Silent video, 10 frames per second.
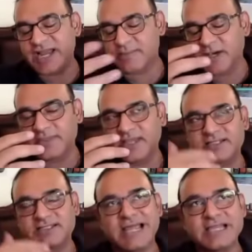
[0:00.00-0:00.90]
about
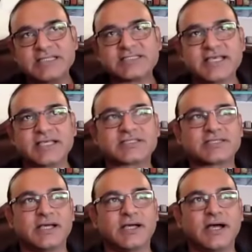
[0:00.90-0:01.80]
that in '96.
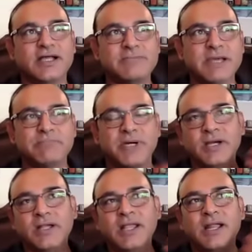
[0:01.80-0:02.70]
I
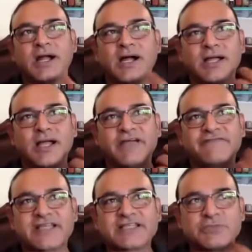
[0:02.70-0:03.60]
remember I
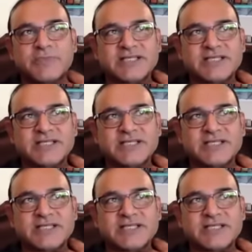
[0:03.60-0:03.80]
fractured my